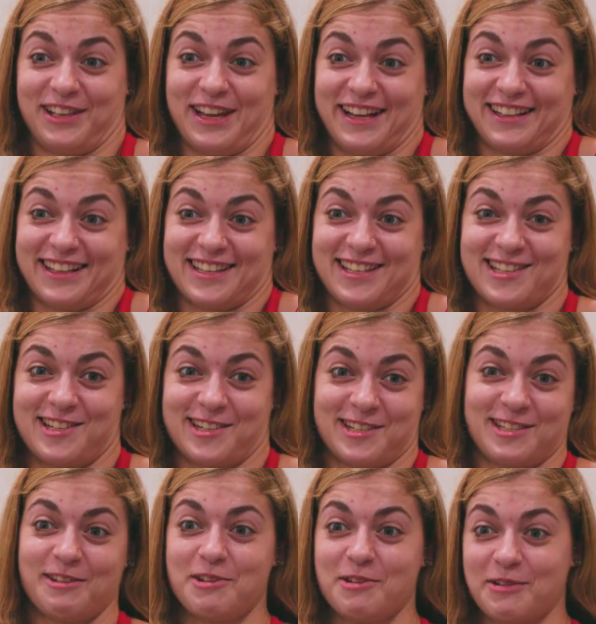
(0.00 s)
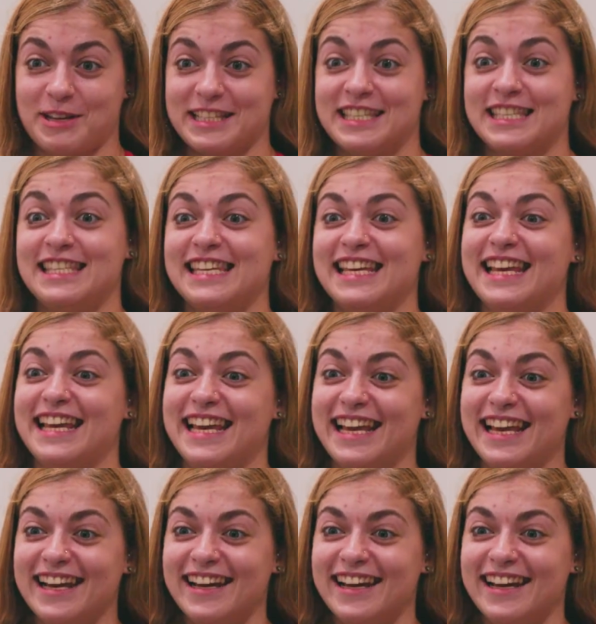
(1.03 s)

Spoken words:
Like, this is just so you can see.